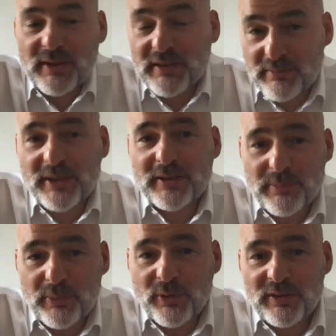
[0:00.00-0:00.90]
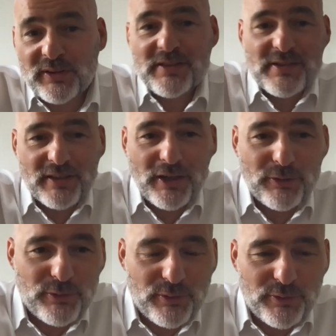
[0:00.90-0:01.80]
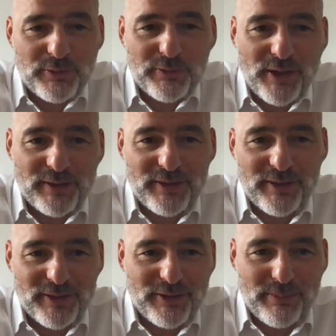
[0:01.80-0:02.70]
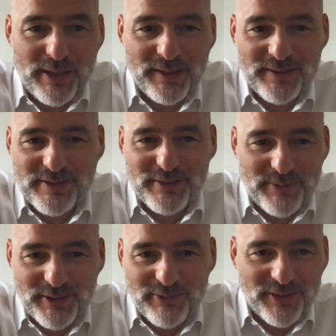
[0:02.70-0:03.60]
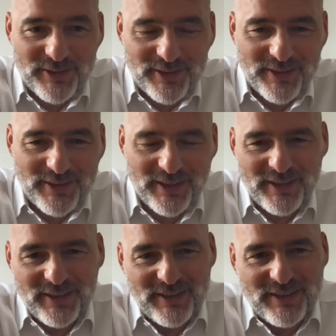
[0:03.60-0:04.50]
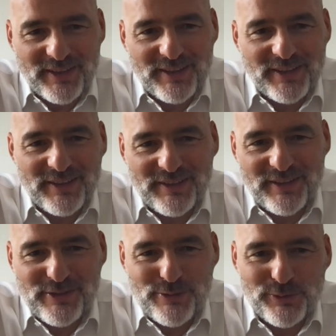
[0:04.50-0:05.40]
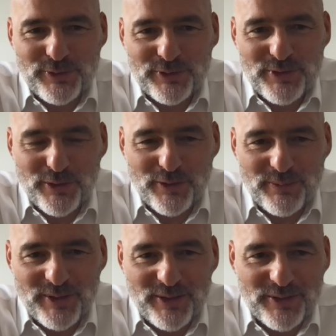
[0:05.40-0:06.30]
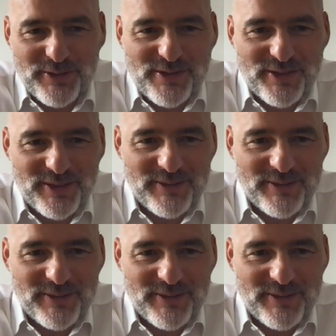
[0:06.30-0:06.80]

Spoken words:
but the point is how to find the balance between these two controls, because